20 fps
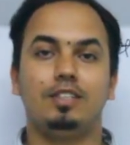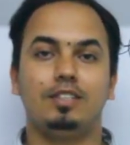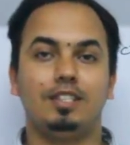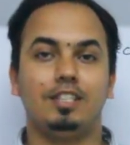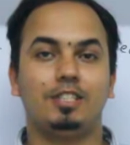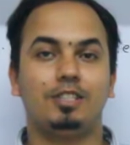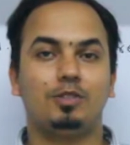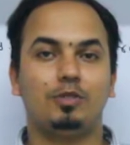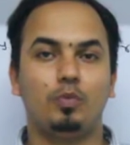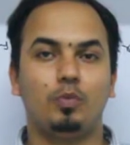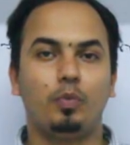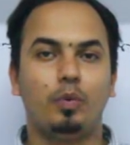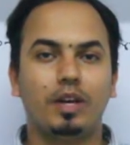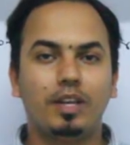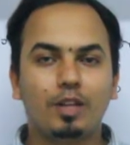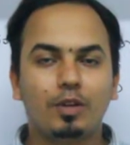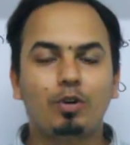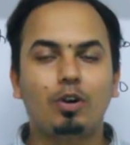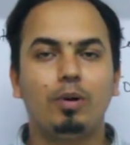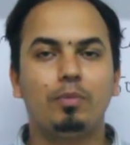this
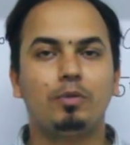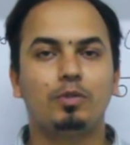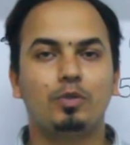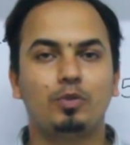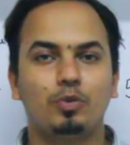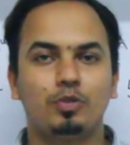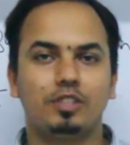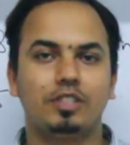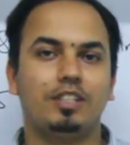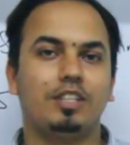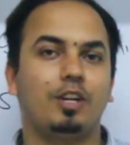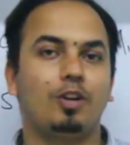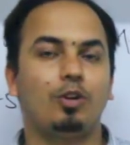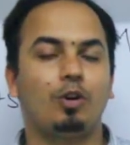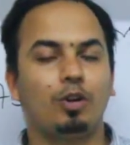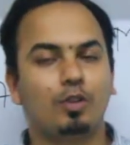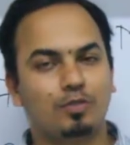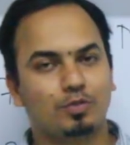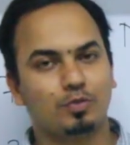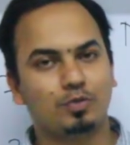very common question that a
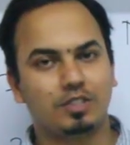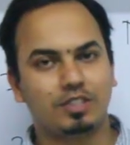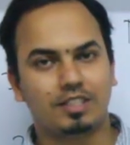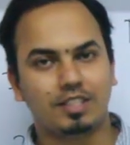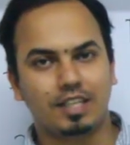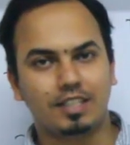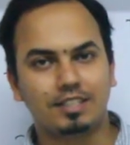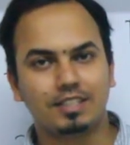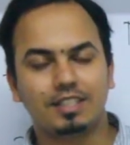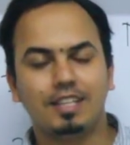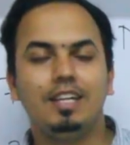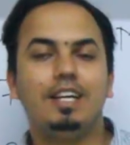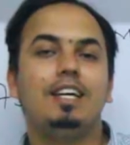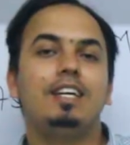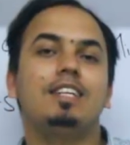lot of students ask,